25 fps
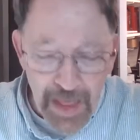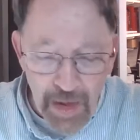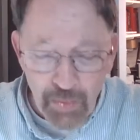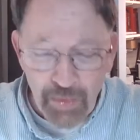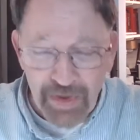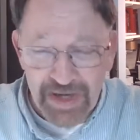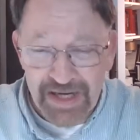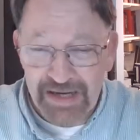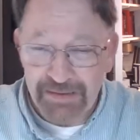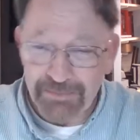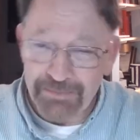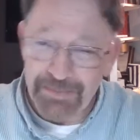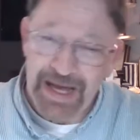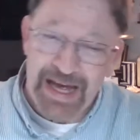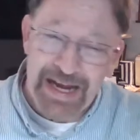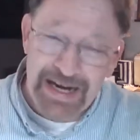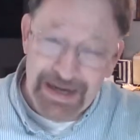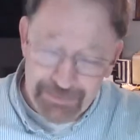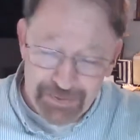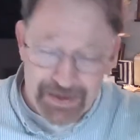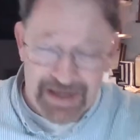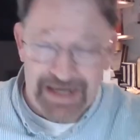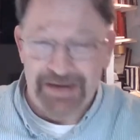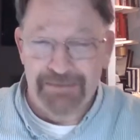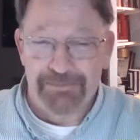what he
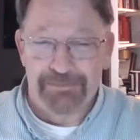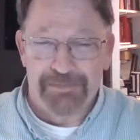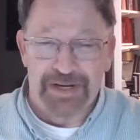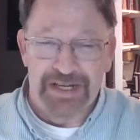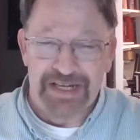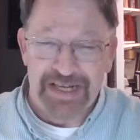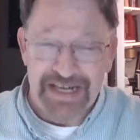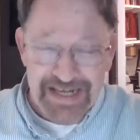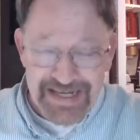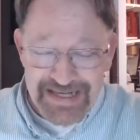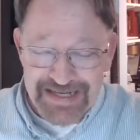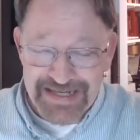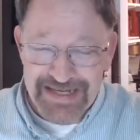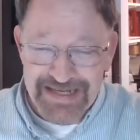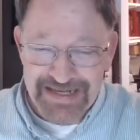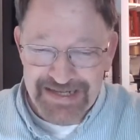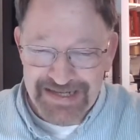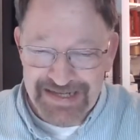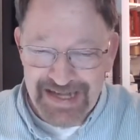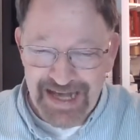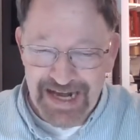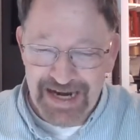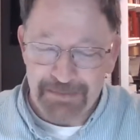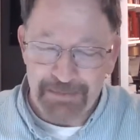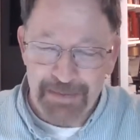and what he predicts
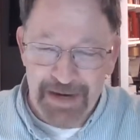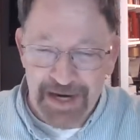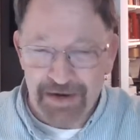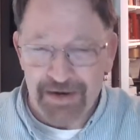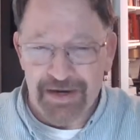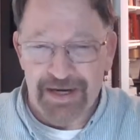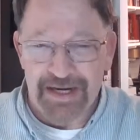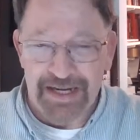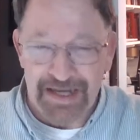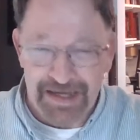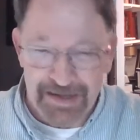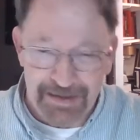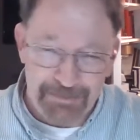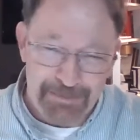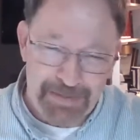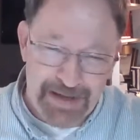is that America